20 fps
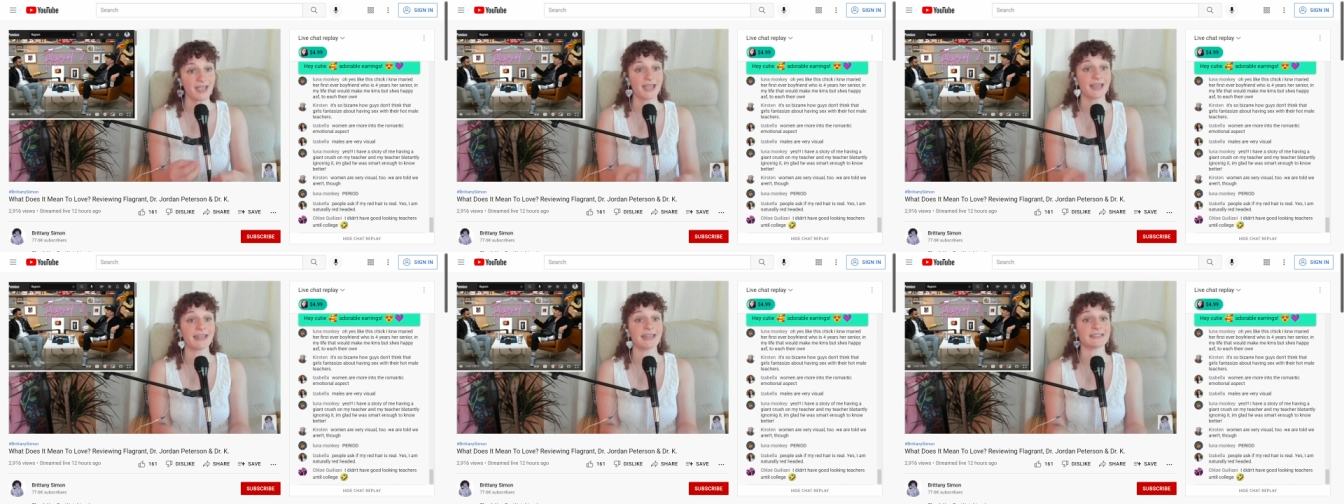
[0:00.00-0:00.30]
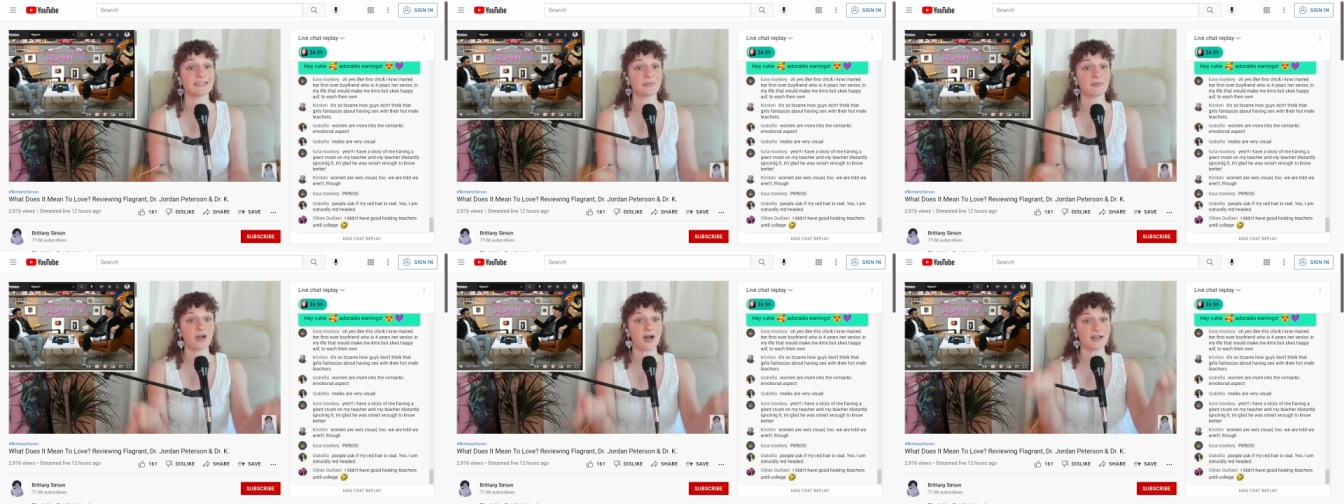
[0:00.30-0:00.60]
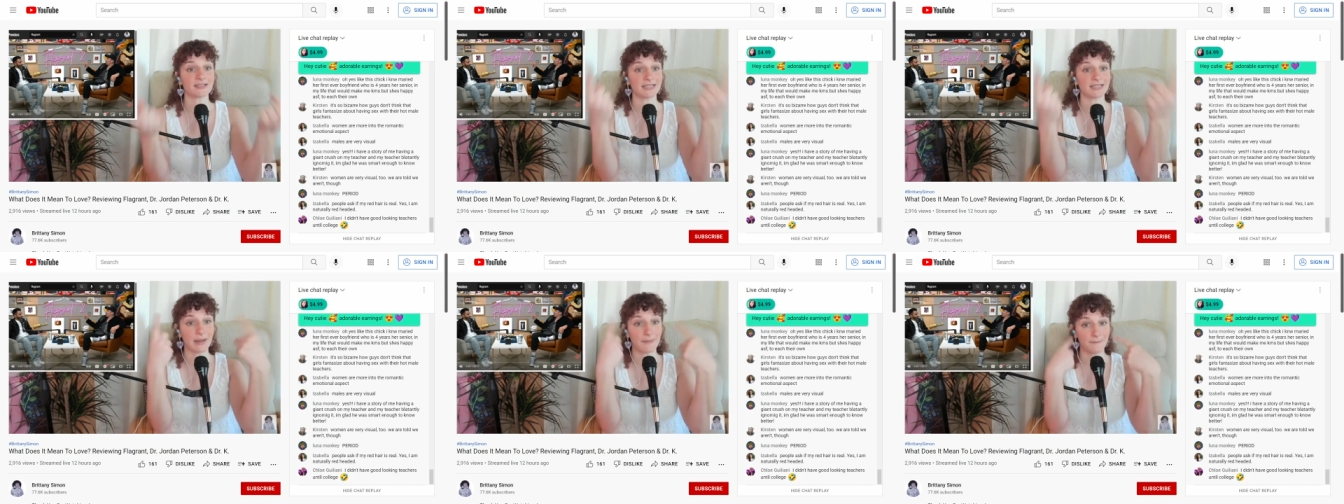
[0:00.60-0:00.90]
and ends up
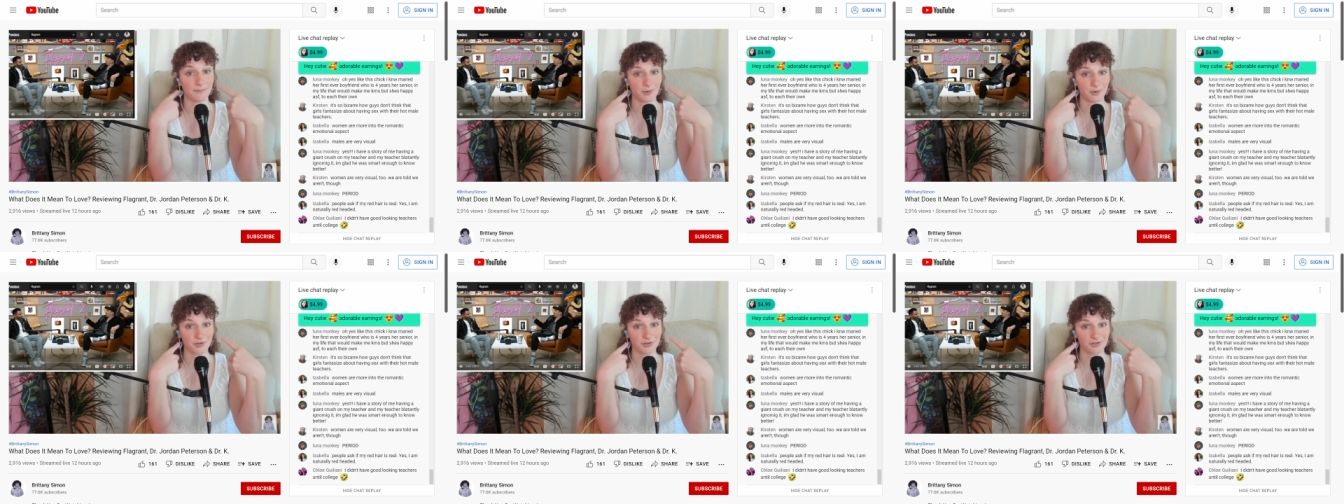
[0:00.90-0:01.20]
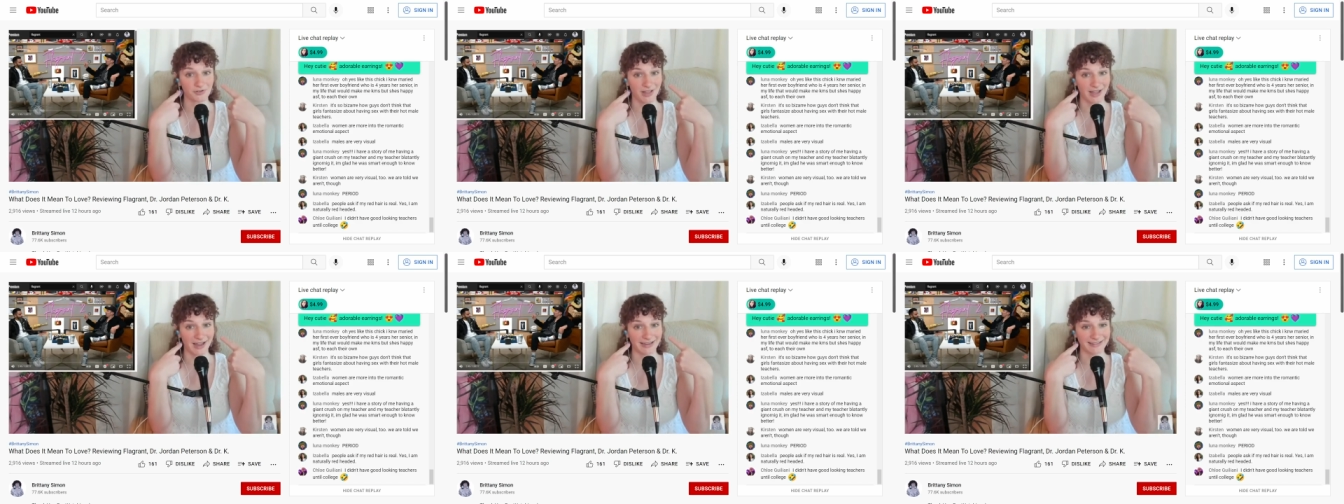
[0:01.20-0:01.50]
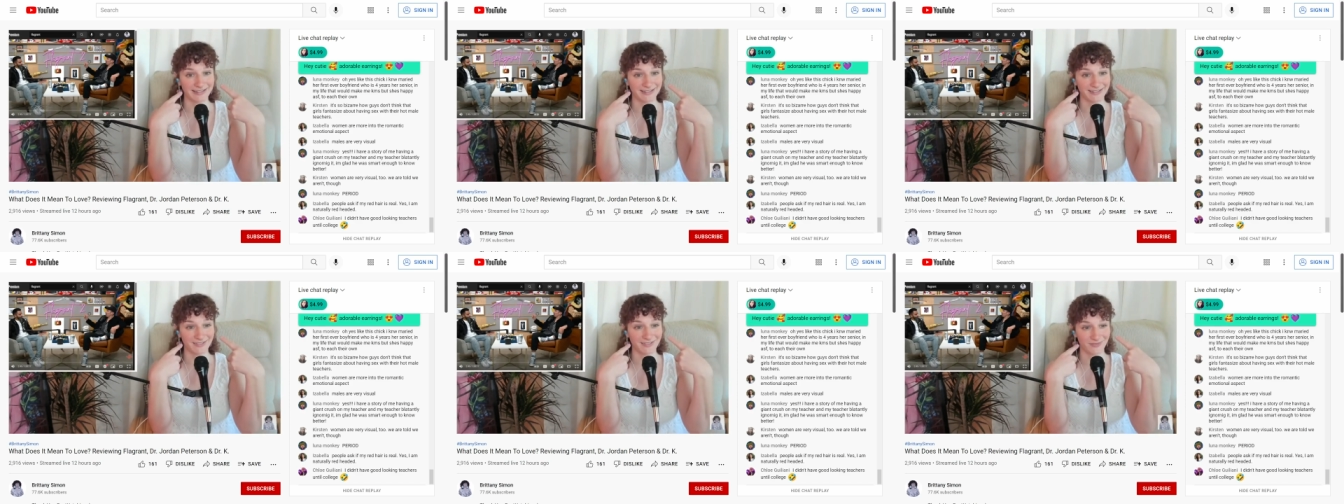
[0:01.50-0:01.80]
causing
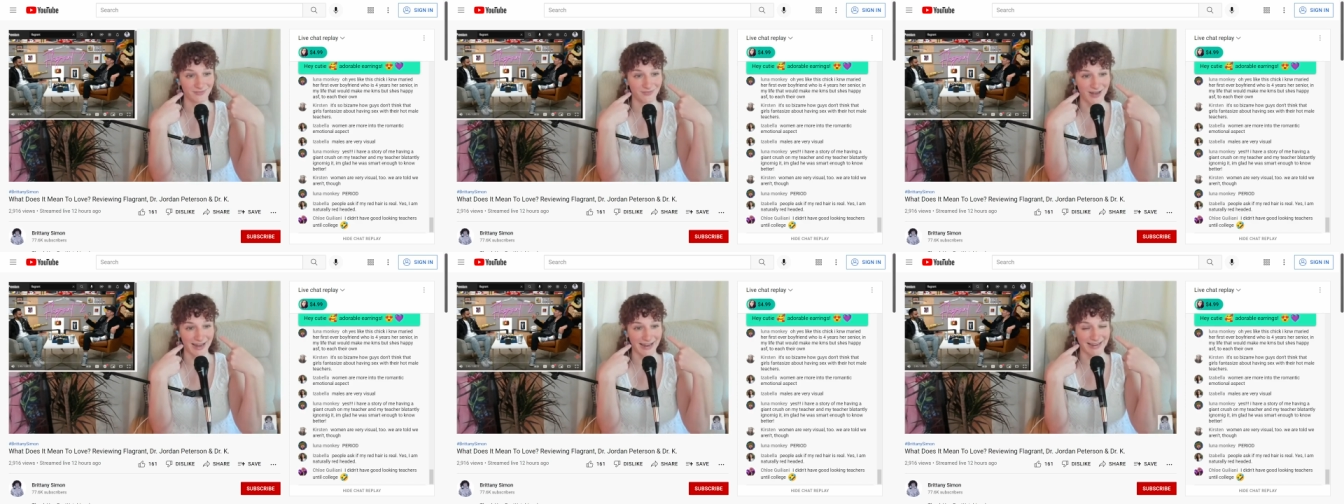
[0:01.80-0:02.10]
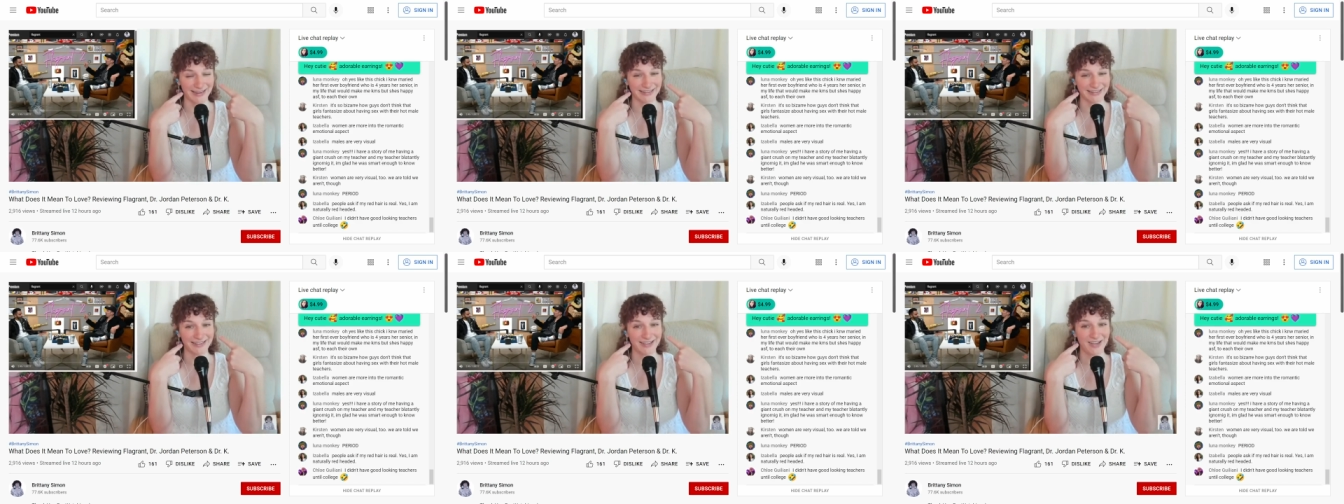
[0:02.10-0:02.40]
borderline right?